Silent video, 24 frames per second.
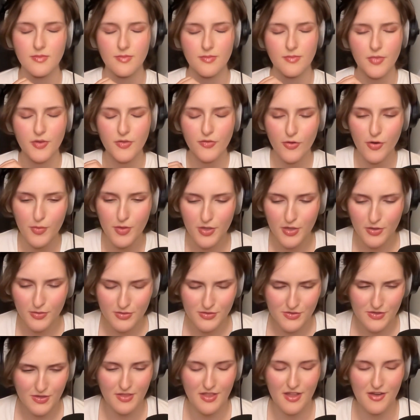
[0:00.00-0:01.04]
Before we go
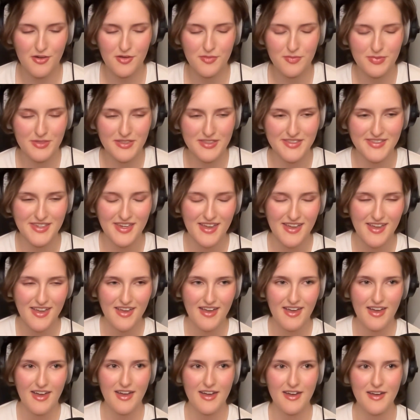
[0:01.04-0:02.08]
into therapies,
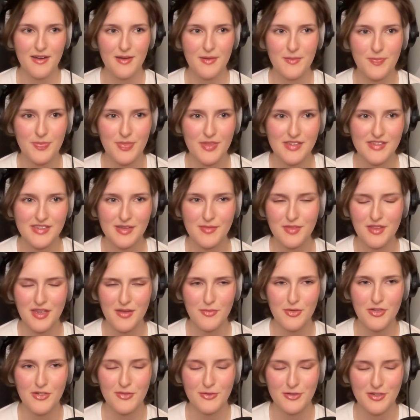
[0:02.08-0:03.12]
something I
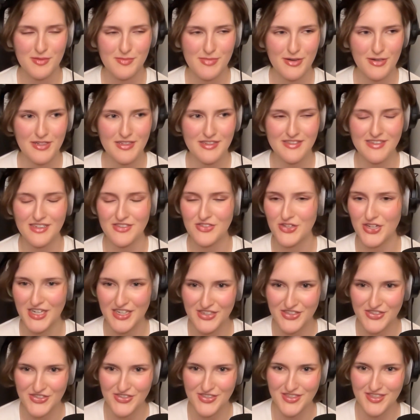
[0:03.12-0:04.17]
want to talk about is
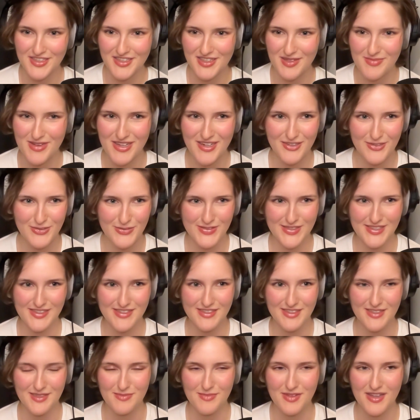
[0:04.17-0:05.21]
education in the medical
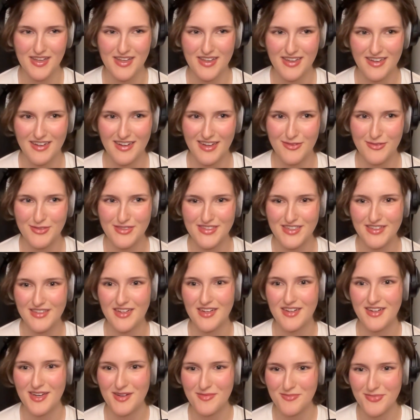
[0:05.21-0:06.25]
system. Now, we said the
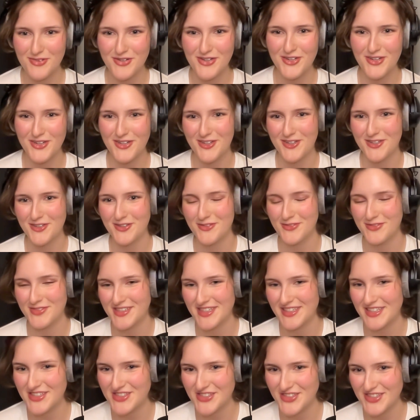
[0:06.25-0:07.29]
number of
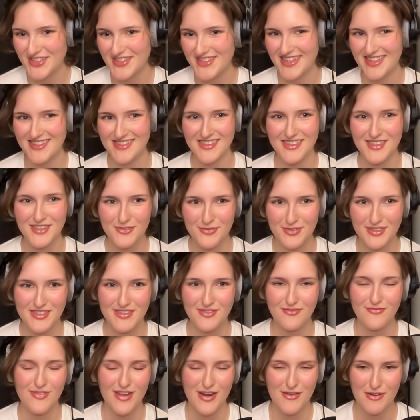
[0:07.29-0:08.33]
CDGs has increased
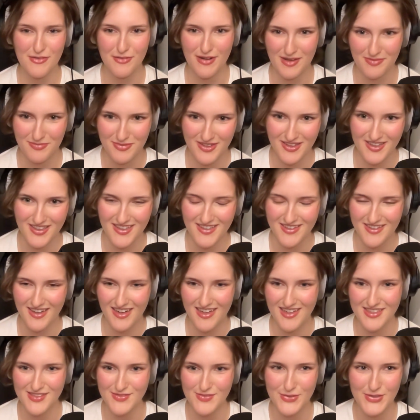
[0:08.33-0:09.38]
very rapidly in the
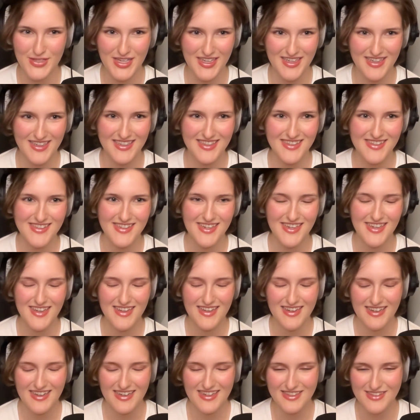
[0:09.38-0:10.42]
last few decades.
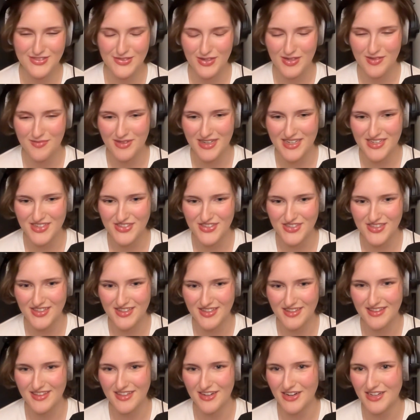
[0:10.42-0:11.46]
And so I
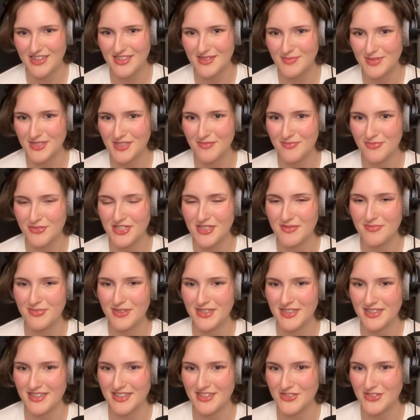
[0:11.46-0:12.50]
imagine there has been a pretty
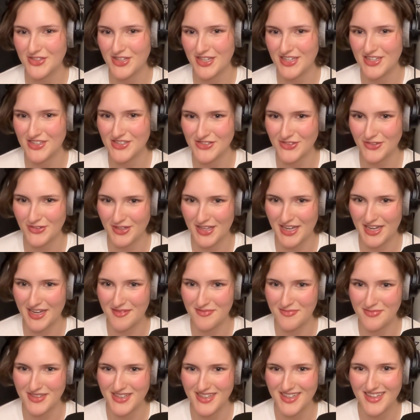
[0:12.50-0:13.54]
big educational
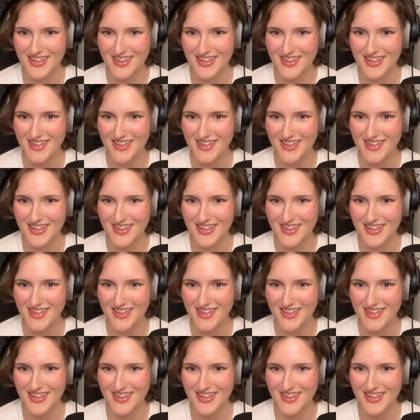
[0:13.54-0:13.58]
gap